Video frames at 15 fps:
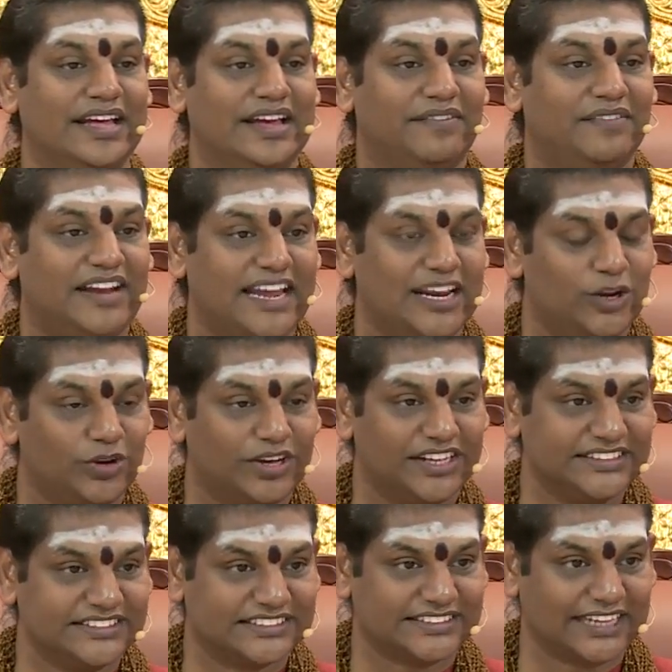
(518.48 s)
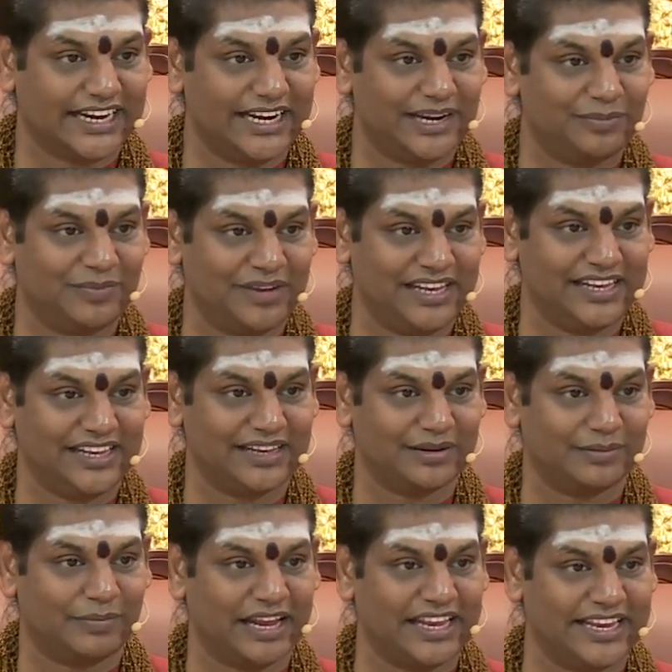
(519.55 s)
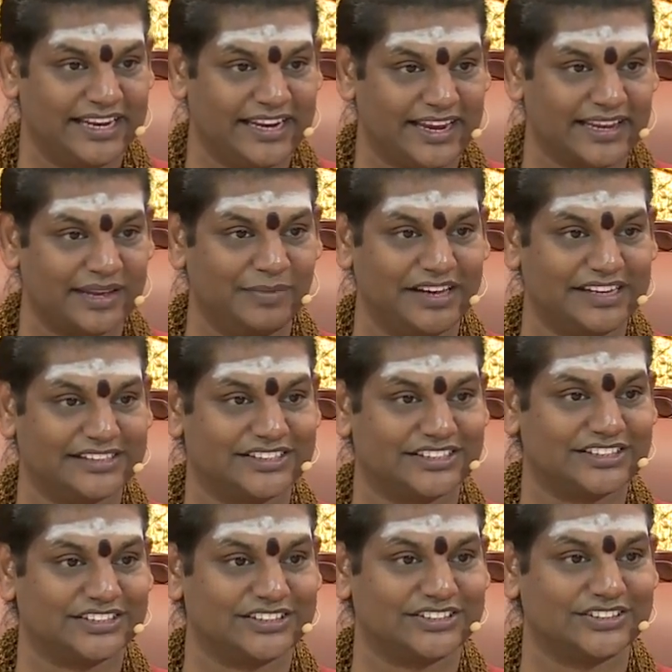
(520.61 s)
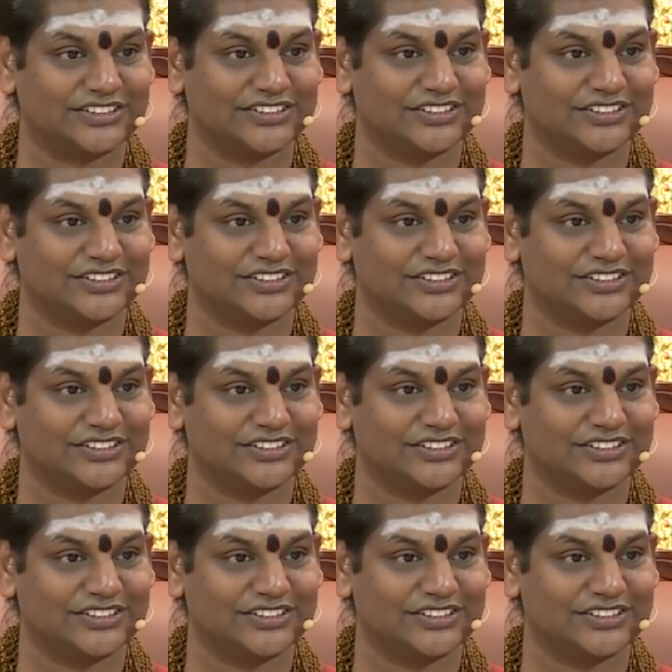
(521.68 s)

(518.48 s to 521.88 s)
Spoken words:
When I look inside me, my inner image,